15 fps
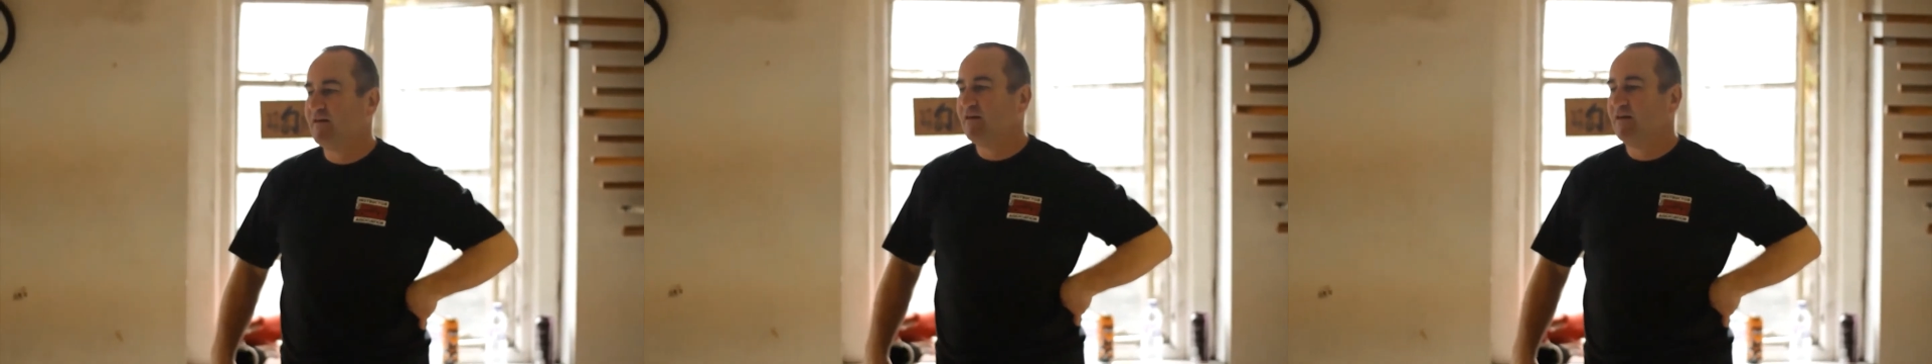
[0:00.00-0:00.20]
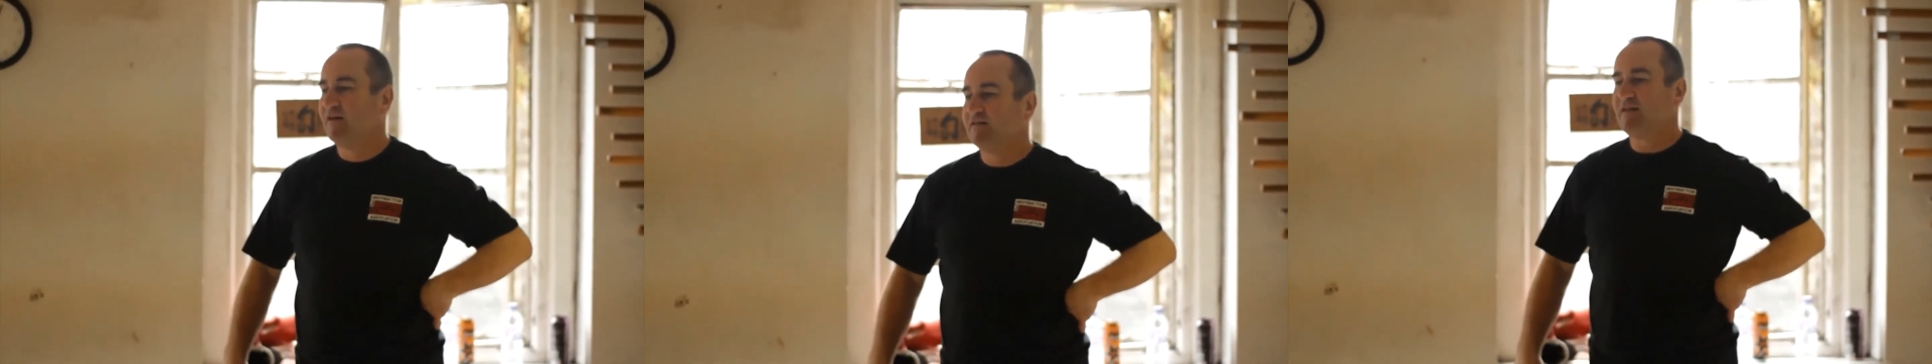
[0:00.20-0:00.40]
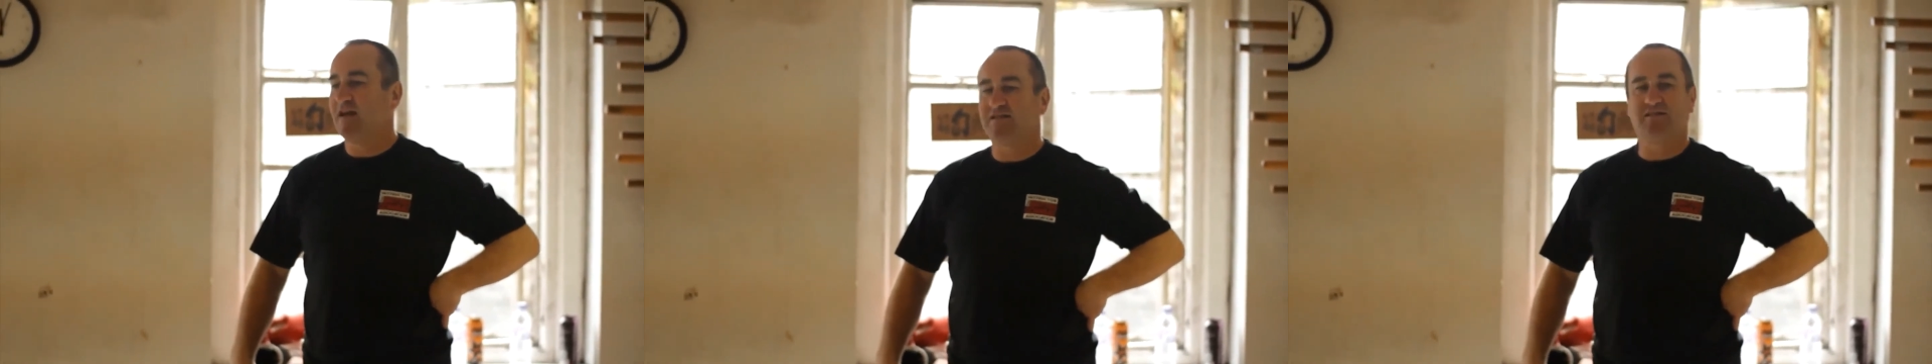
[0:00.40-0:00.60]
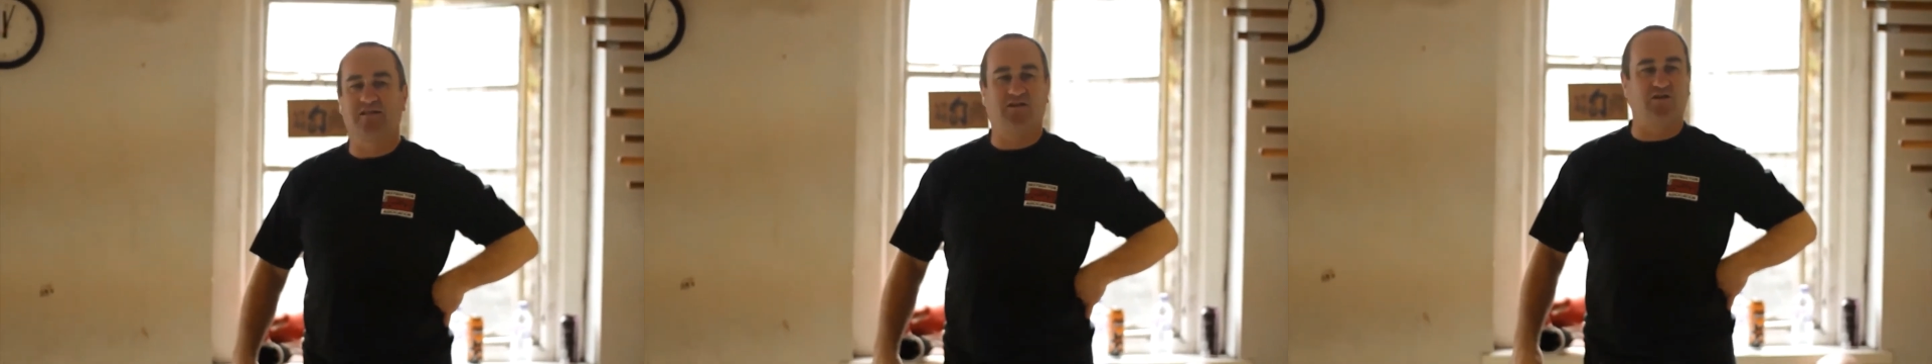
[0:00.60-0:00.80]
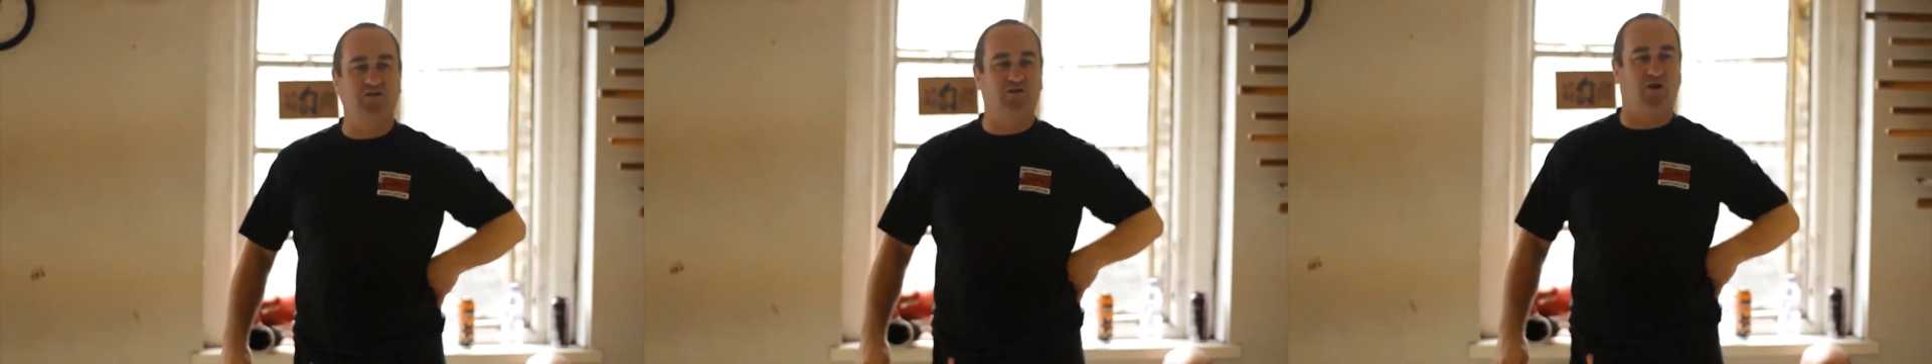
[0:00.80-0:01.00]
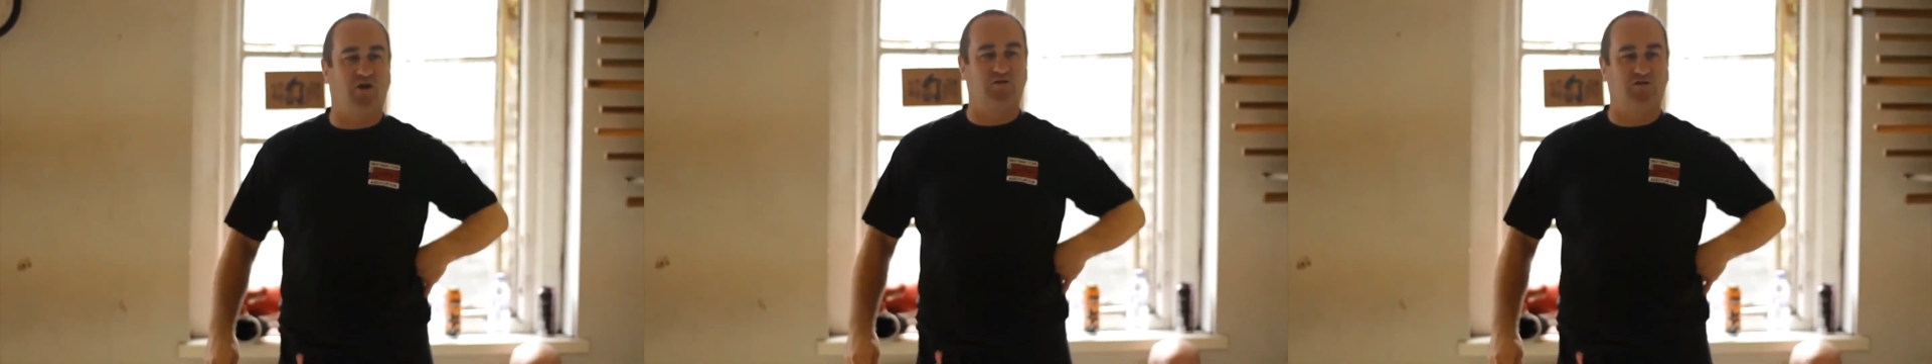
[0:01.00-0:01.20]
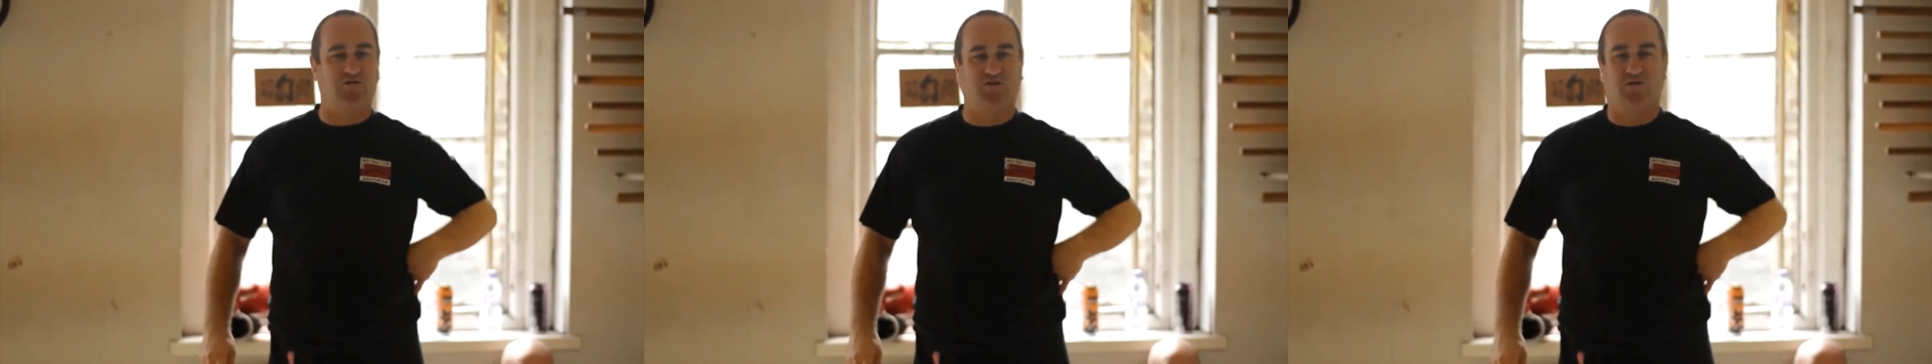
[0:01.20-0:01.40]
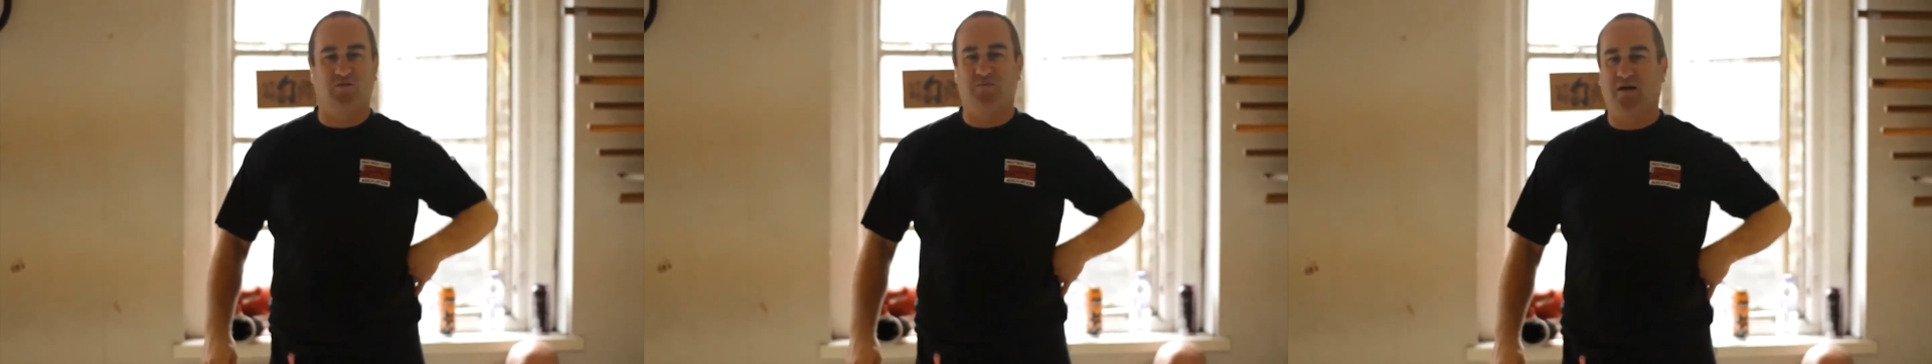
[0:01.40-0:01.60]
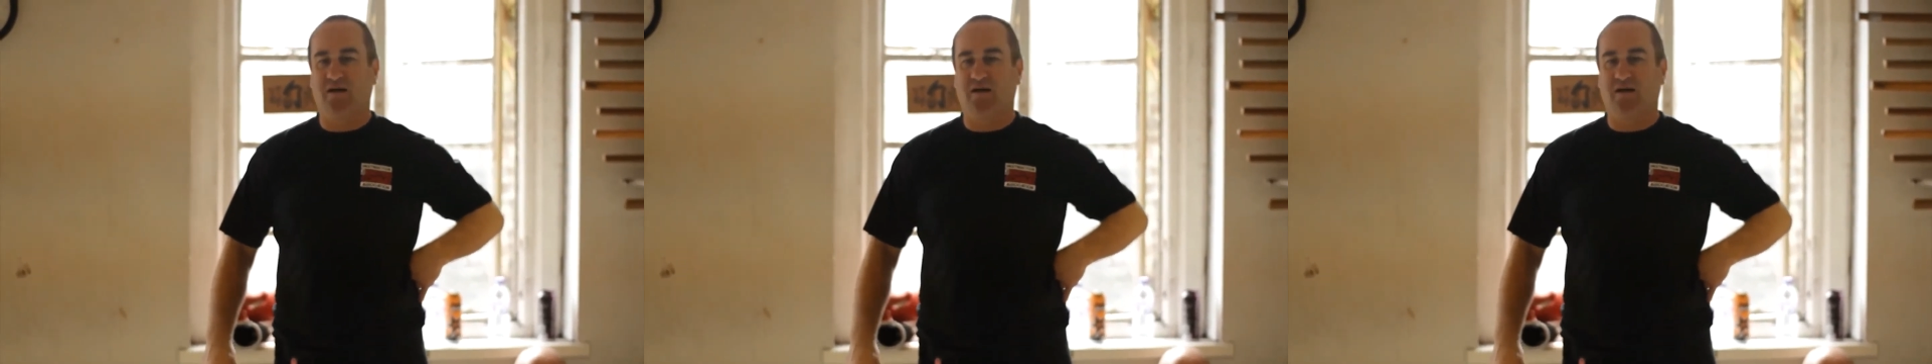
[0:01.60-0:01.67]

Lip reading: Testicle shots. Matt